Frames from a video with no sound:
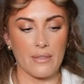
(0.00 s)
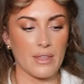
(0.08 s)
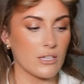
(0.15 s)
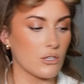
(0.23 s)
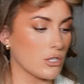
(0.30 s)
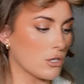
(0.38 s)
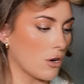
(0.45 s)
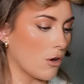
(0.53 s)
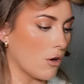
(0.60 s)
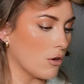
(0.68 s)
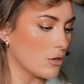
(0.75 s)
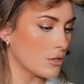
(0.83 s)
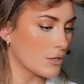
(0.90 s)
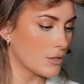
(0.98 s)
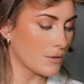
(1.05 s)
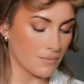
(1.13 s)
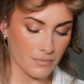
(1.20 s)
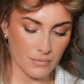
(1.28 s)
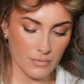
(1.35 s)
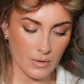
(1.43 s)
And then just
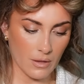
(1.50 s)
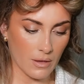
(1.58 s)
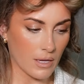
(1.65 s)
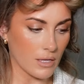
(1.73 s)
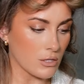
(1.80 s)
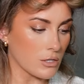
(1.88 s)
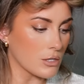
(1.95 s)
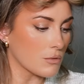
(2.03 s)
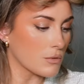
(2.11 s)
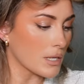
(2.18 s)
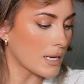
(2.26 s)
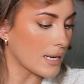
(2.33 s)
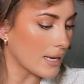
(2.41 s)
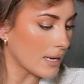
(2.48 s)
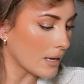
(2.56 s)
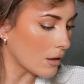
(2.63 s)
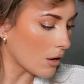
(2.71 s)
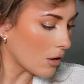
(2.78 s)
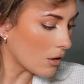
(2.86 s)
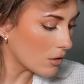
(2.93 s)
gloss. I think I'll just use a clear
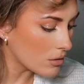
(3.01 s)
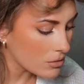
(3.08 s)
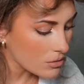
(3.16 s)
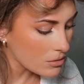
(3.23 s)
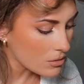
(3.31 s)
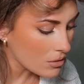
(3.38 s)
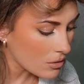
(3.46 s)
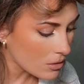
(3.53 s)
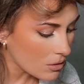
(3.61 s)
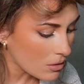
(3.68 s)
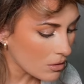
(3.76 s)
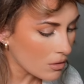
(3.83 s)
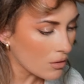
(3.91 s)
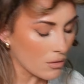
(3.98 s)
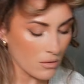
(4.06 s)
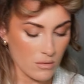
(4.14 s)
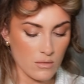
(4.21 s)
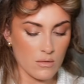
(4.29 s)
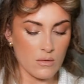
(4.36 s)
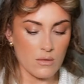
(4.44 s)
gloss.
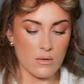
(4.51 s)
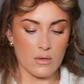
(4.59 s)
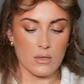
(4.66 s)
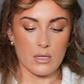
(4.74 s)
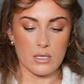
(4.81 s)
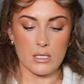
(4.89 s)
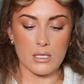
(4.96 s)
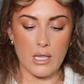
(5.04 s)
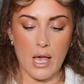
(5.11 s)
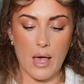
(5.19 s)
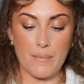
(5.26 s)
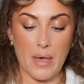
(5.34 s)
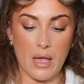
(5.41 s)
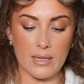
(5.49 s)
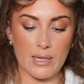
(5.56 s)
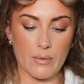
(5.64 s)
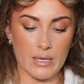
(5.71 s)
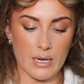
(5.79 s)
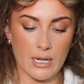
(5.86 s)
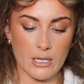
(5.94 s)
This is the Armani
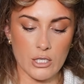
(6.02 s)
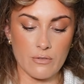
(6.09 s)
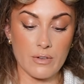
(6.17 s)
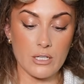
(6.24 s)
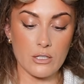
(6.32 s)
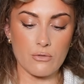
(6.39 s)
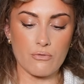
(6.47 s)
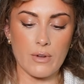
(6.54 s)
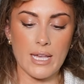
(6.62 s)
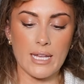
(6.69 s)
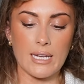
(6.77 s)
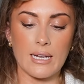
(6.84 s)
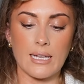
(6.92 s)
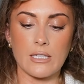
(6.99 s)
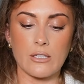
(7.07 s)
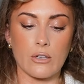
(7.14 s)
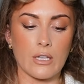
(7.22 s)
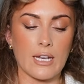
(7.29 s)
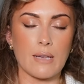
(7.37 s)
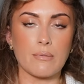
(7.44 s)
one. It actually feels really nice
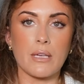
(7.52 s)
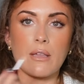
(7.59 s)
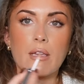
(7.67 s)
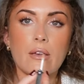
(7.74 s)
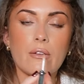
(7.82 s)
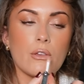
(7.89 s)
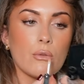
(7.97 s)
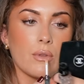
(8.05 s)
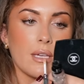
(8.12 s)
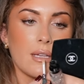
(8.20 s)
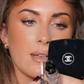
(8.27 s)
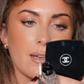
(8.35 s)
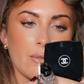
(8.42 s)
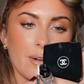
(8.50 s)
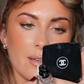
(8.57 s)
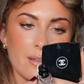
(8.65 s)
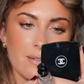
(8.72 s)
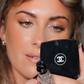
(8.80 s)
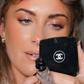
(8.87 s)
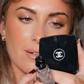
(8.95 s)
on your lips. I think you need like
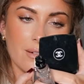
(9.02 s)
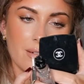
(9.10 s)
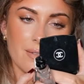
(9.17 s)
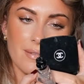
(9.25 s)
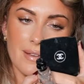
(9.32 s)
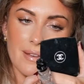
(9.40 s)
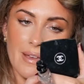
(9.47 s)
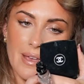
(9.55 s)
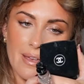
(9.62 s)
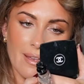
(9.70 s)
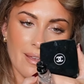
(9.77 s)
quite a lot of it.